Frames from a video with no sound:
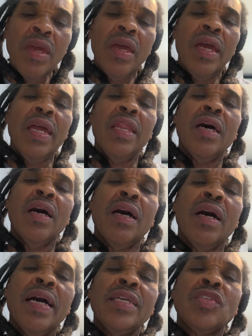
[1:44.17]
and uh,
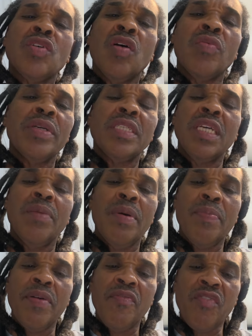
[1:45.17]
I used to always see them
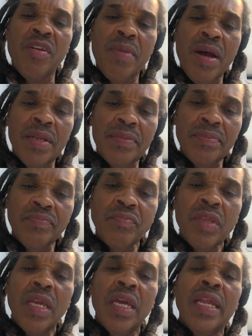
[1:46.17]
up at Fremont,
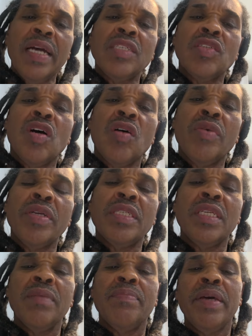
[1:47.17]
and I used to always
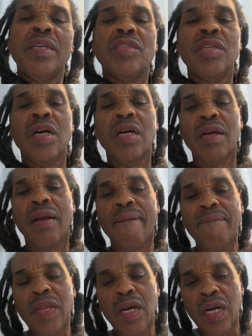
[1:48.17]
see Big Chuck
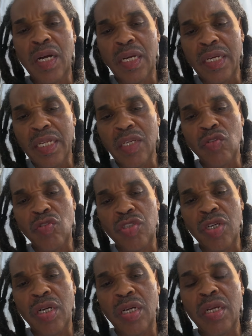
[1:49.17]
uh, and Little
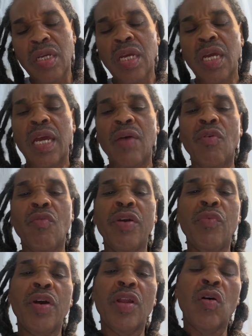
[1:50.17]
Chuck, and when we
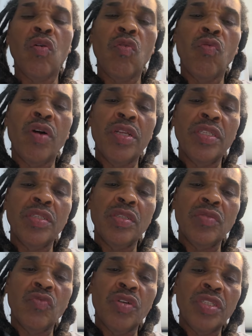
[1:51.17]
went home one
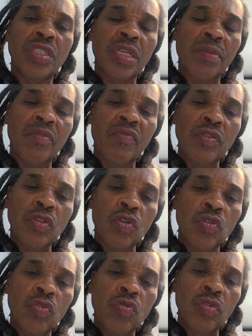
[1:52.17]
one summer for
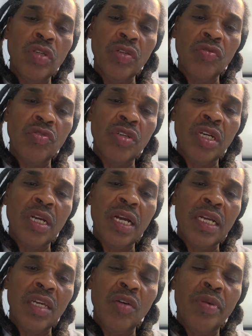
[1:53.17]
school, Little Chuck got
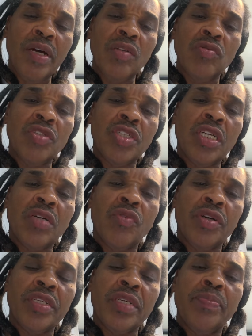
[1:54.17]
killed, but I know Chuck
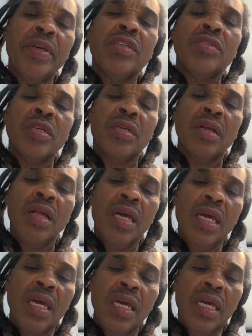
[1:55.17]
worked at Big Chuck
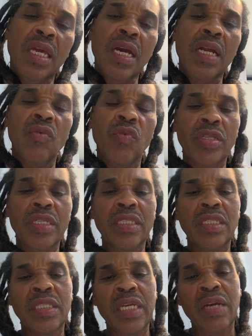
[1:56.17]
he kind of worked at the
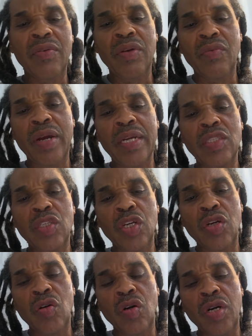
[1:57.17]
dairy right
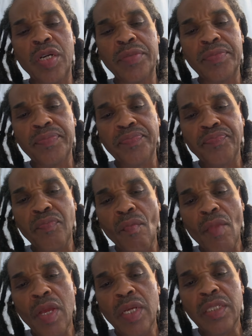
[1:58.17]
there on
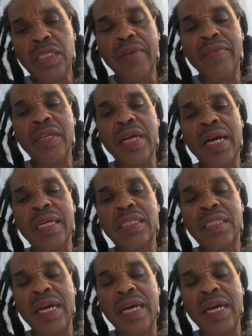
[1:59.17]
79th and